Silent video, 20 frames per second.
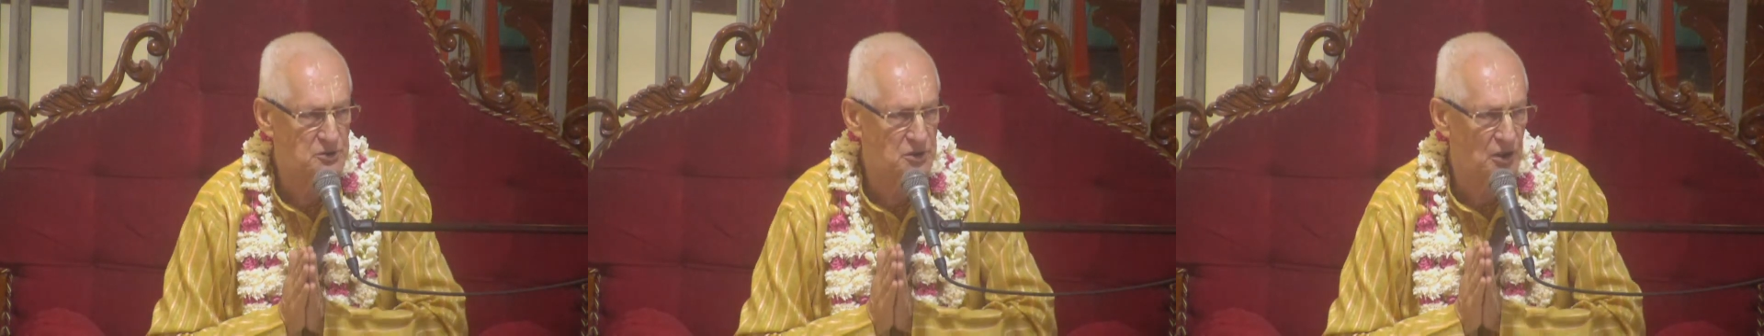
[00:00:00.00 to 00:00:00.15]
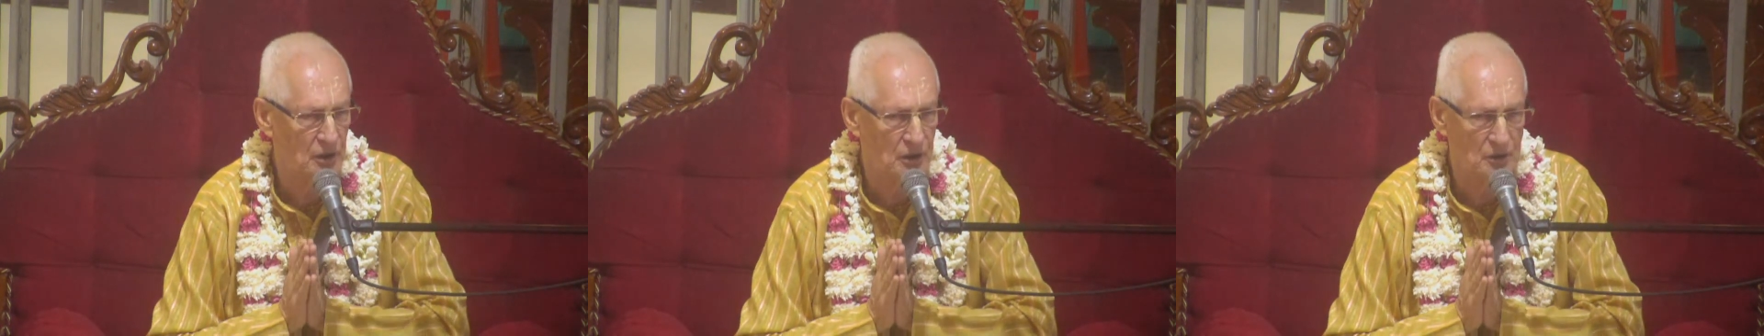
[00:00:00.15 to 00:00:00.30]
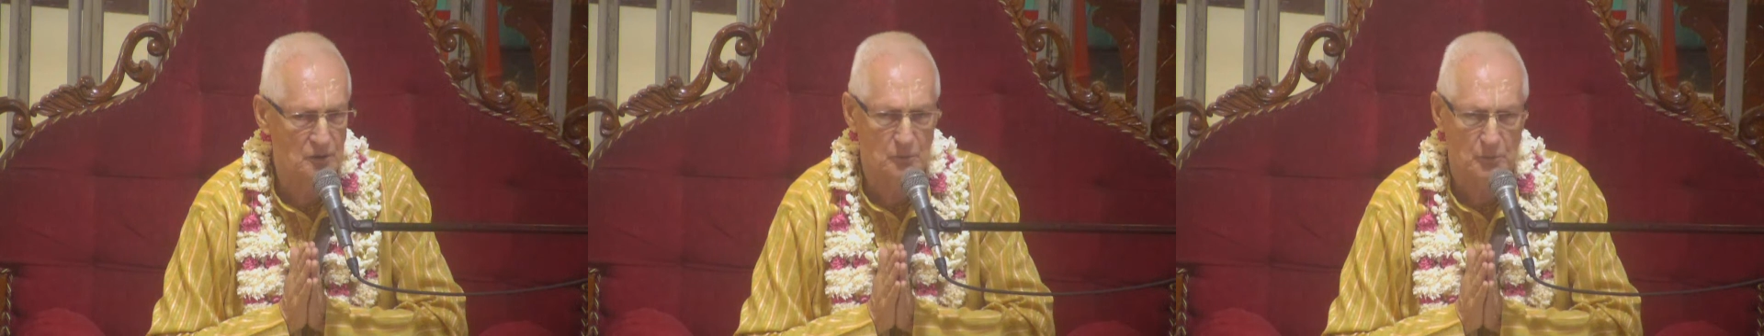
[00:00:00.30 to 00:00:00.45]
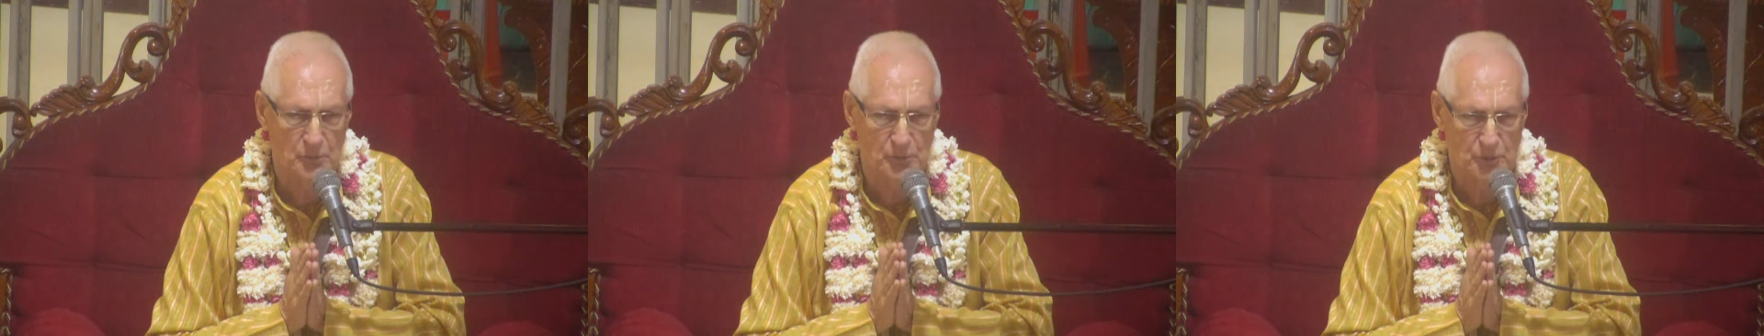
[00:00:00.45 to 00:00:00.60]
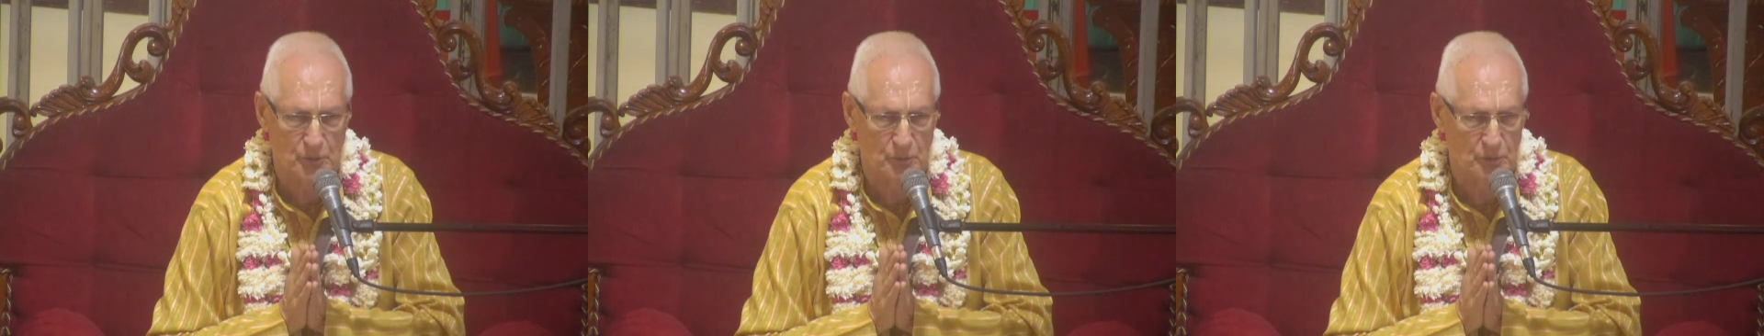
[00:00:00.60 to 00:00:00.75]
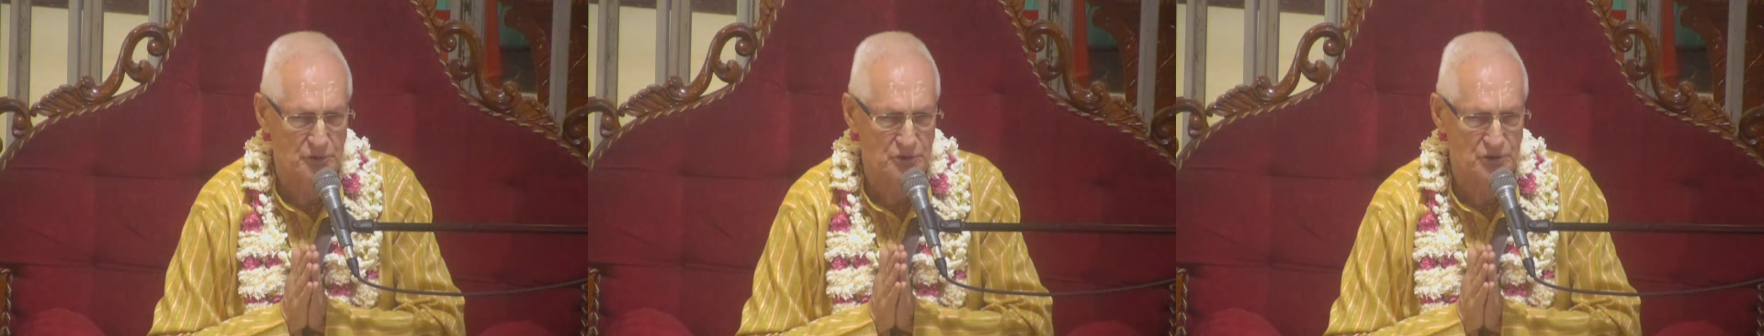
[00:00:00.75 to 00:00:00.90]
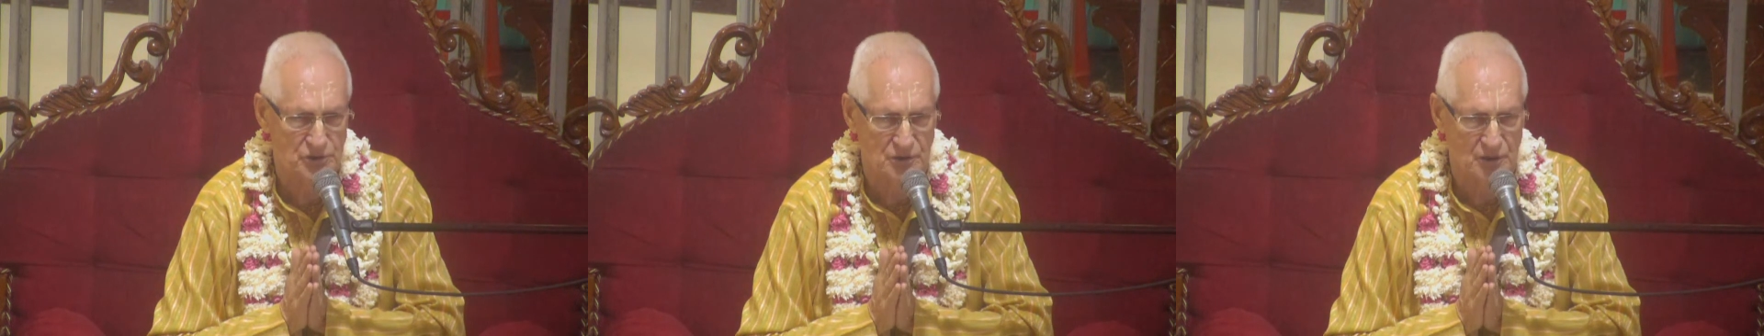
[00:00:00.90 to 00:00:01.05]
talk with
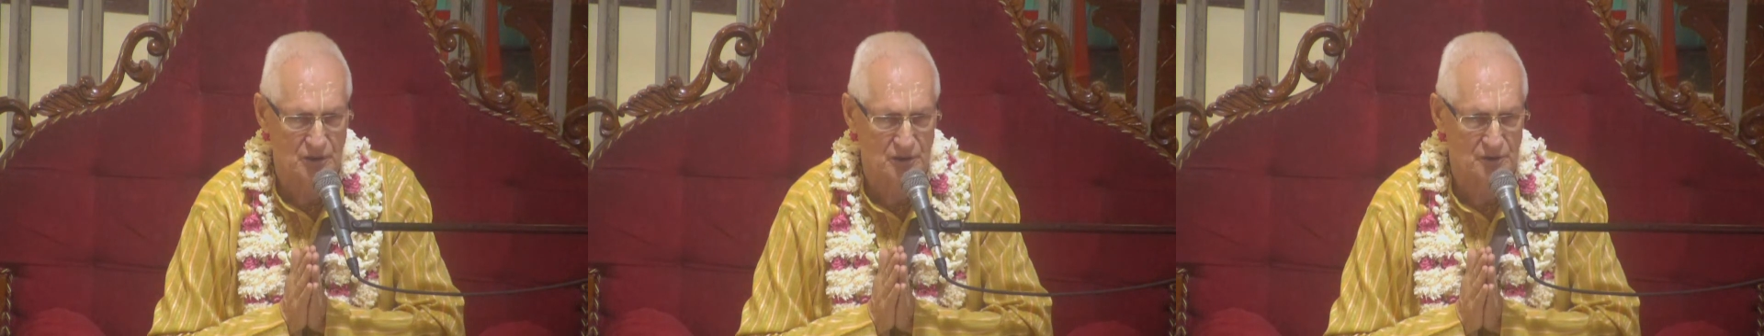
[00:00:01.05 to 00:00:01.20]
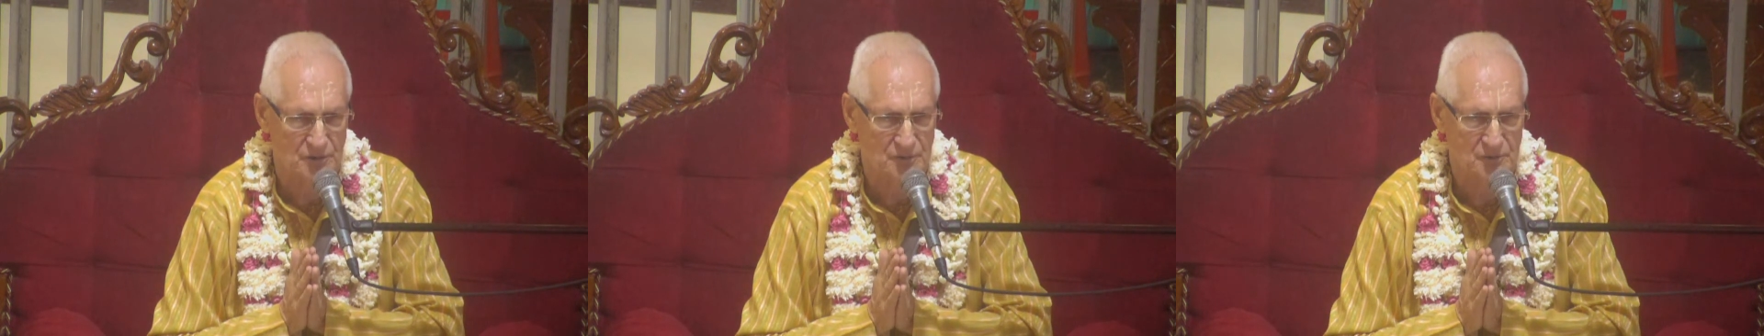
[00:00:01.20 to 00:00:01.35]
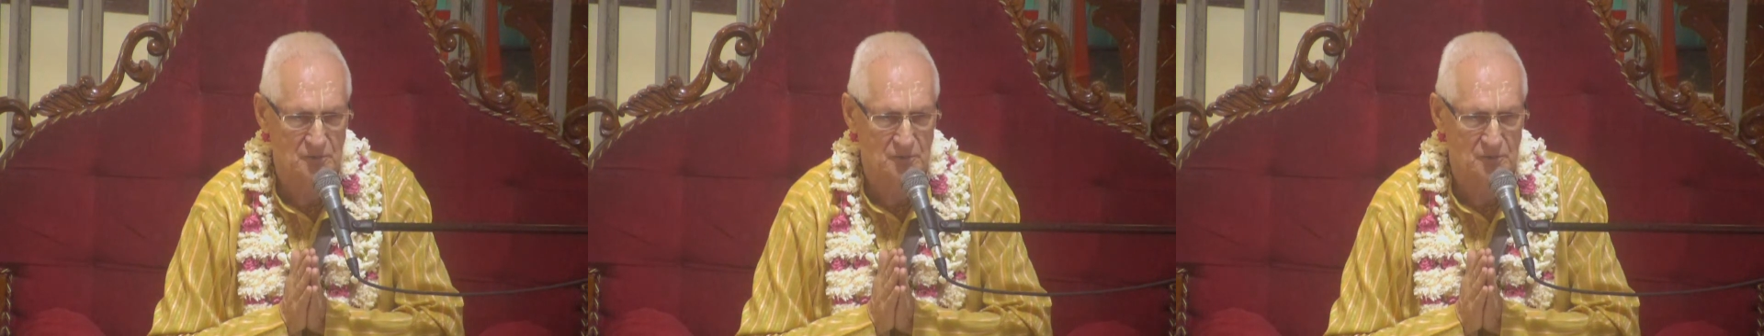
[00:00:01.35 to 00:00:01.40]
Krishna,